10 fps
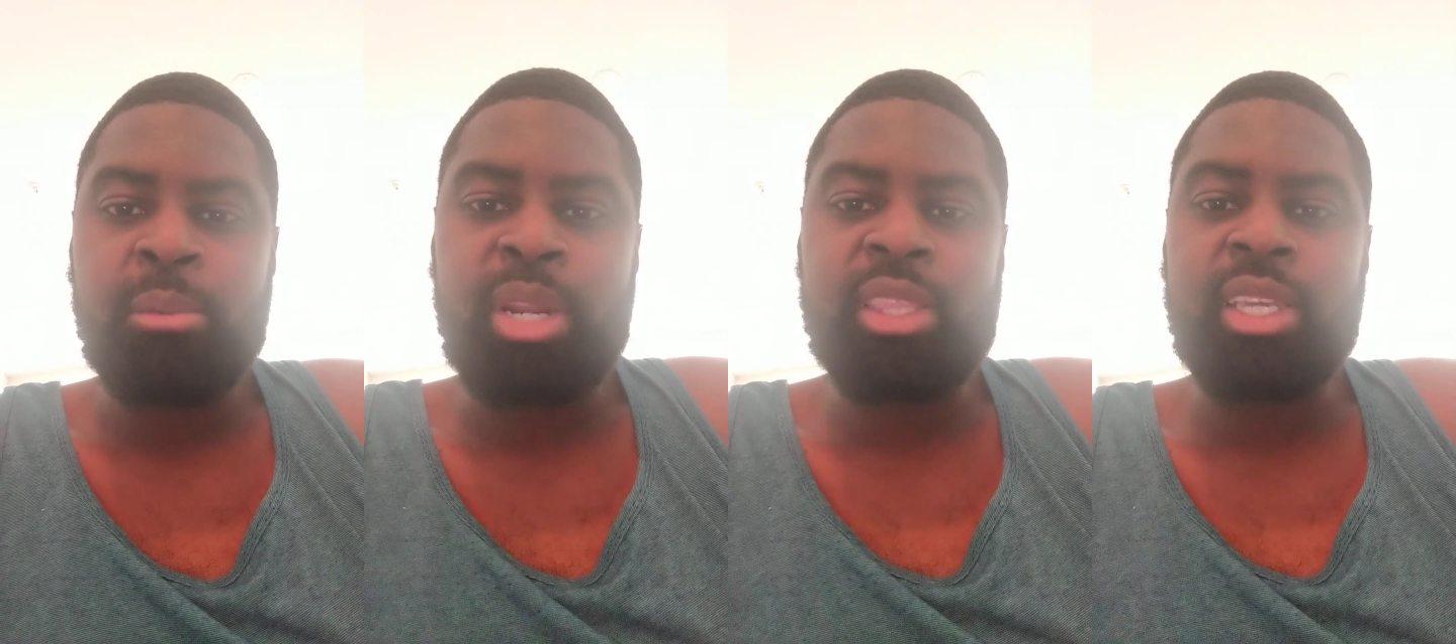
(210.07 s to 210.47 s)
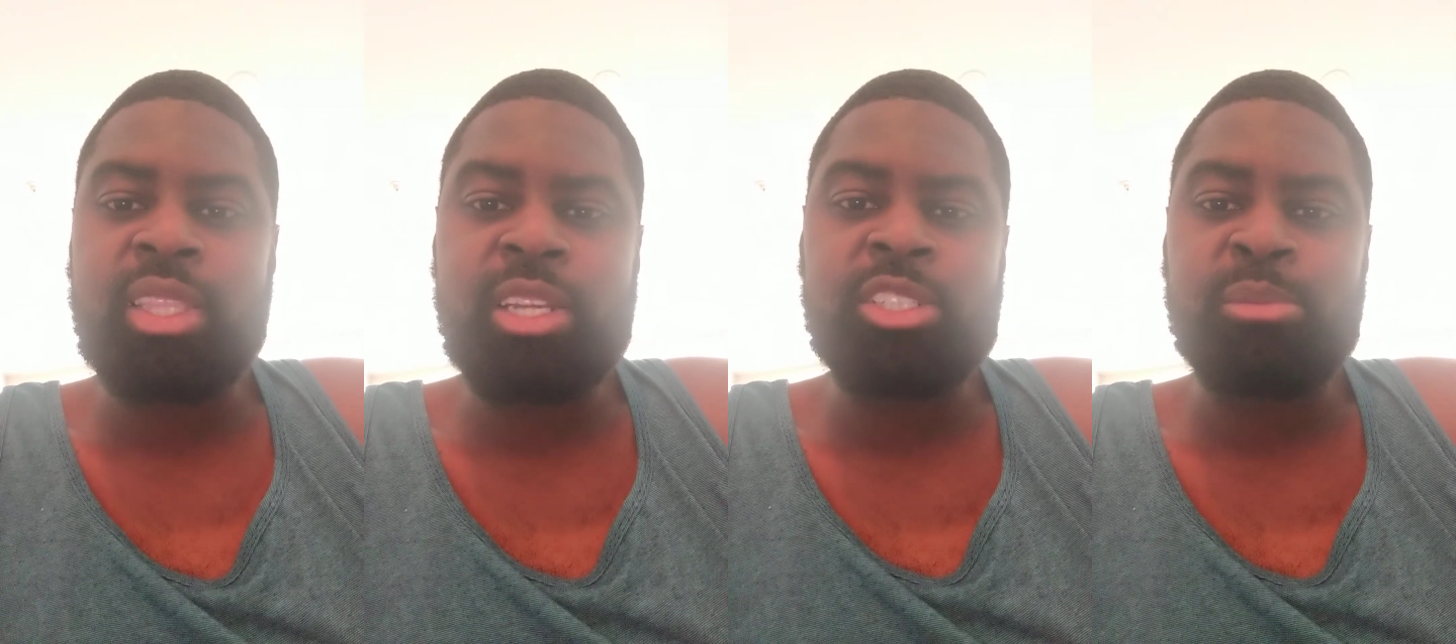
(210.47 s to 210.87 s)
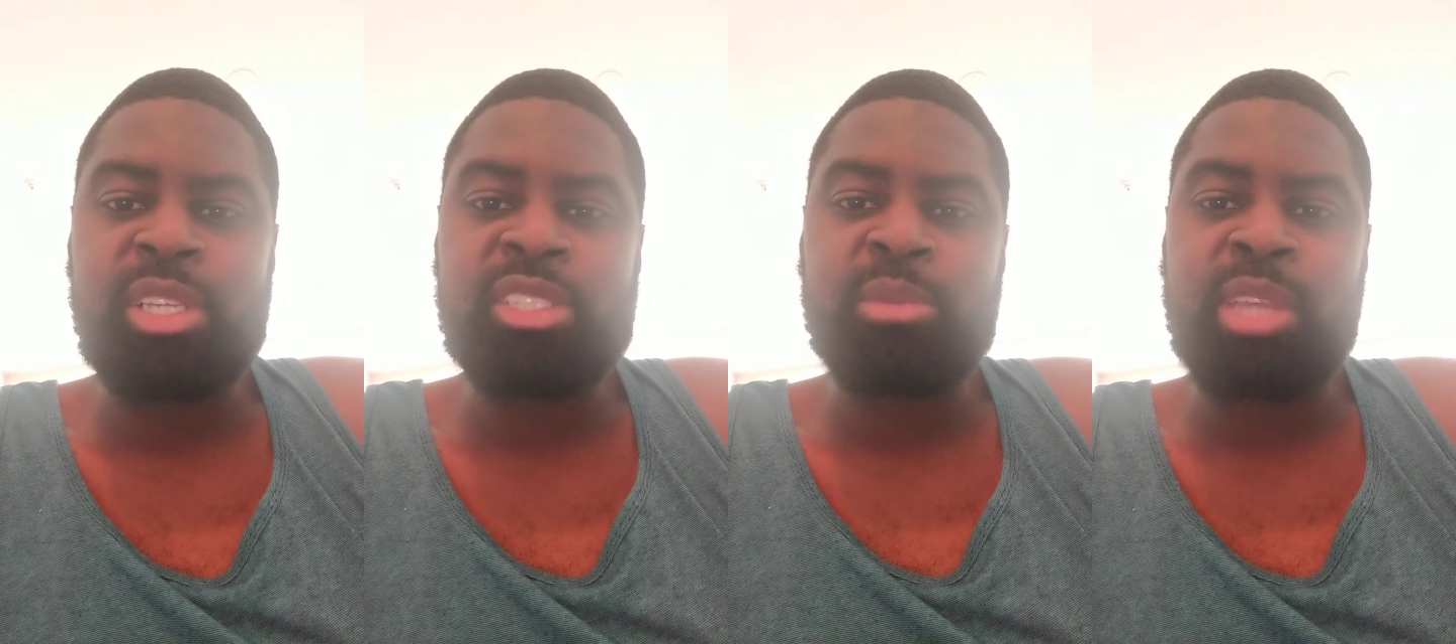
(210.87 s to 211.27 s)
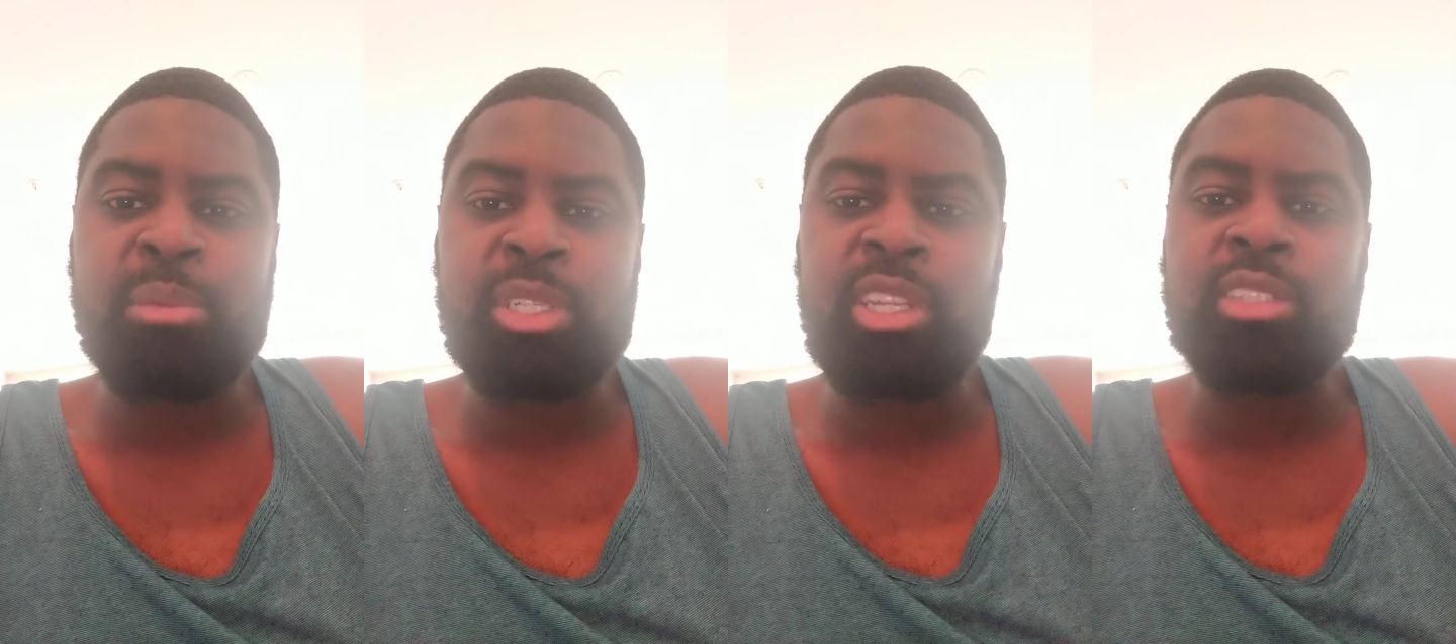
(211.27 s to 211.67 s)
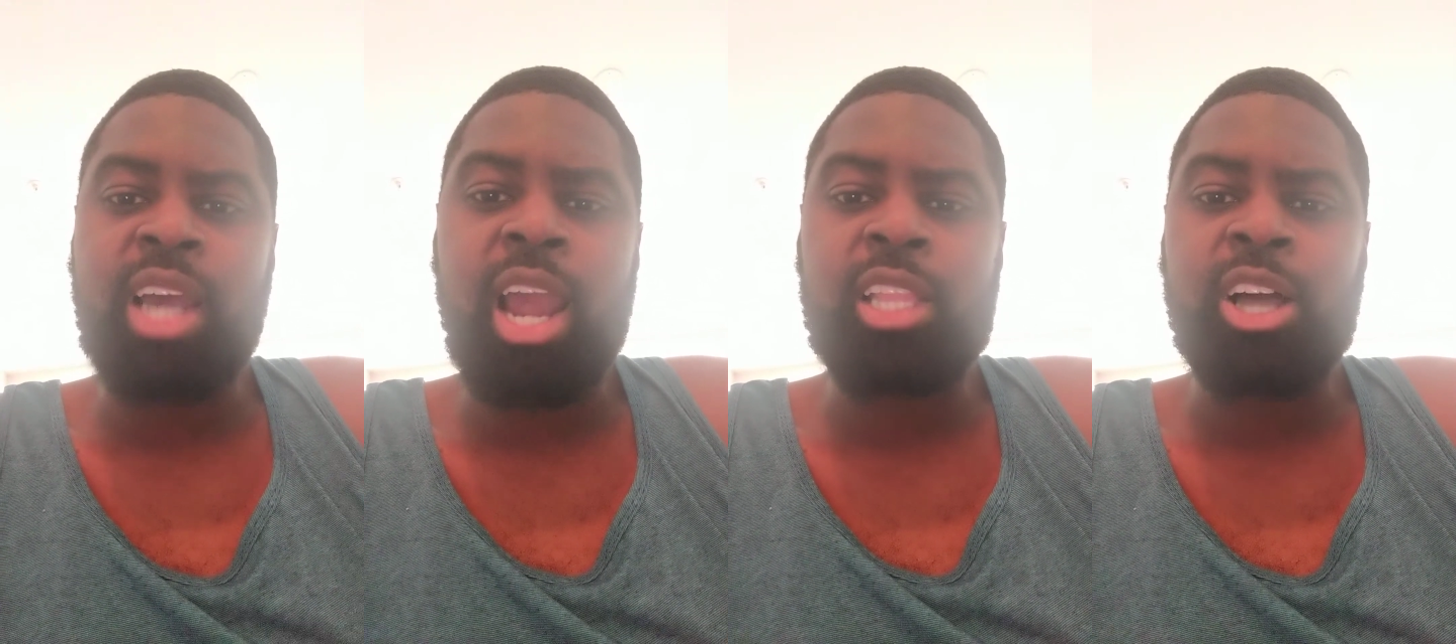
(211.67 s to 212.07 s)
But I think there should be some type of
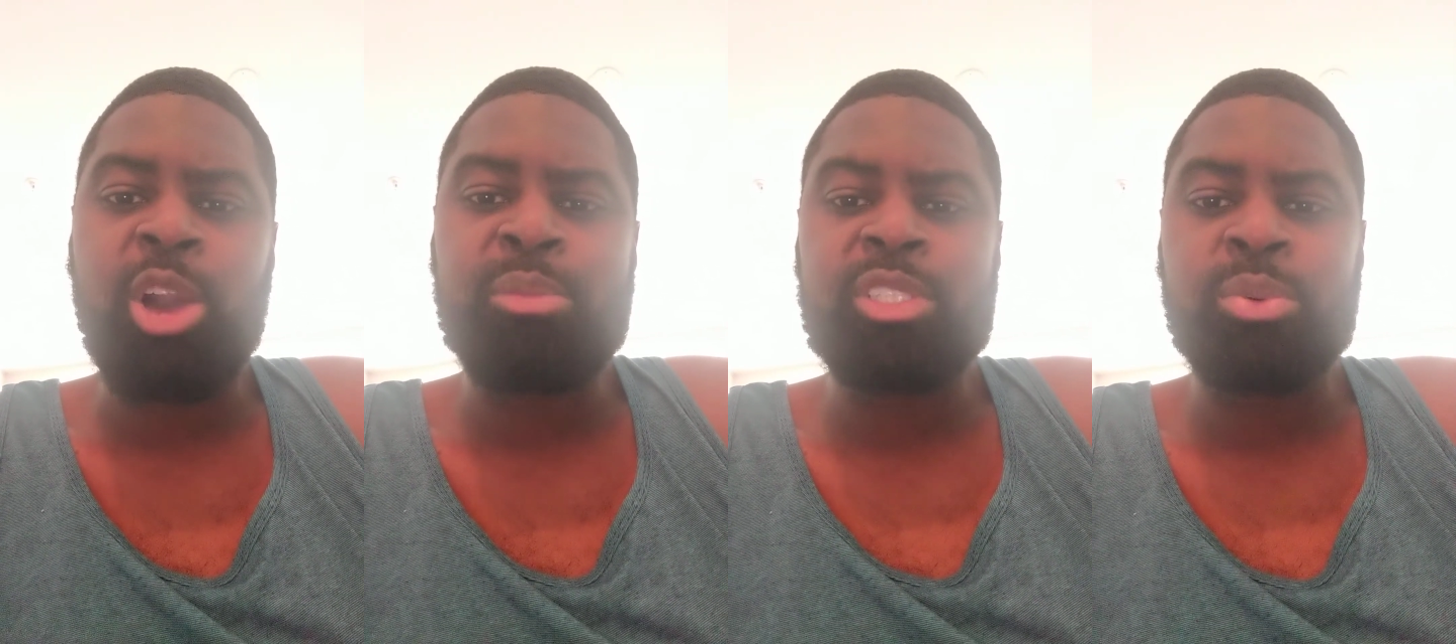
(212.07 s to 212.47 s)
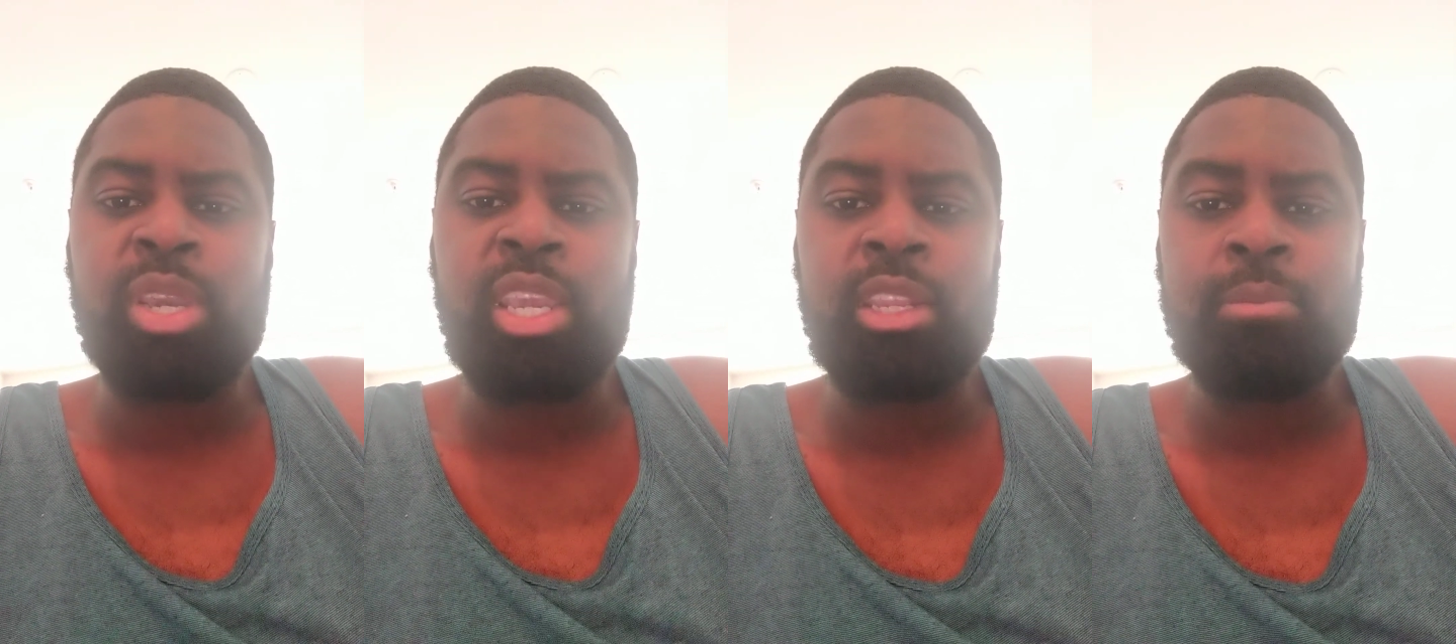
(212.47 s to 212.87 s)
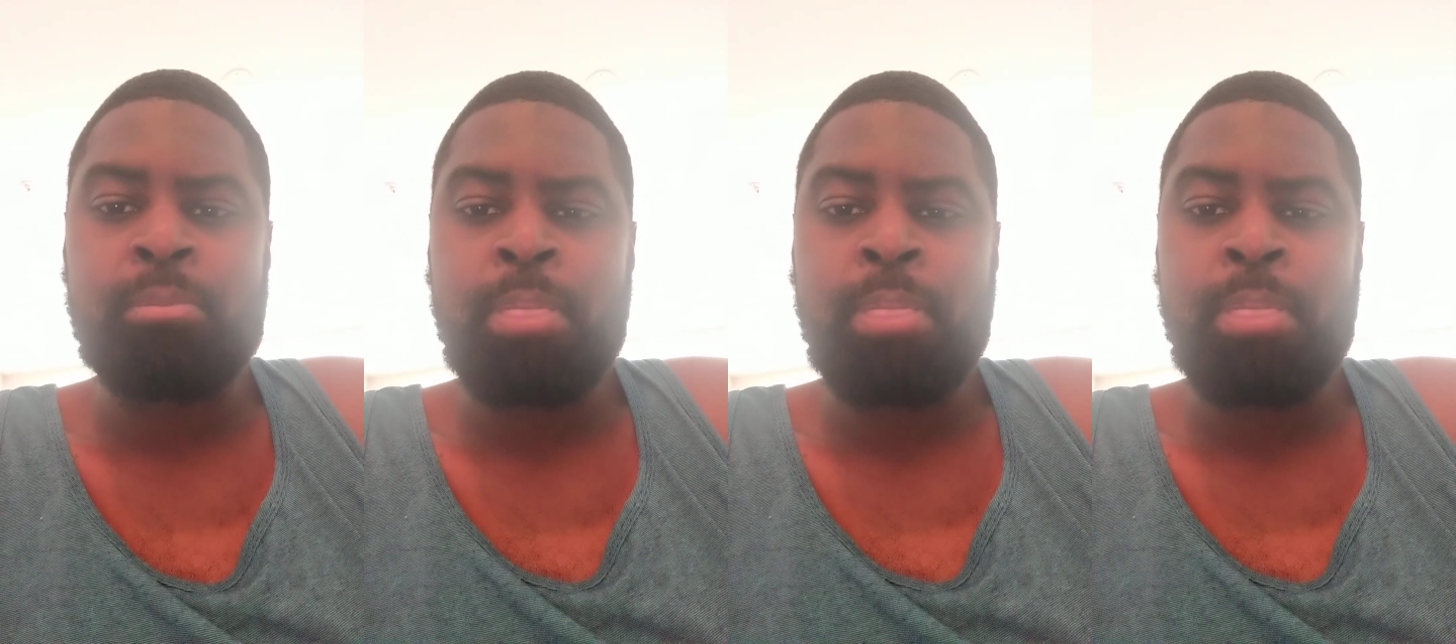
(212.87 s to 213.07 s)
dialogue between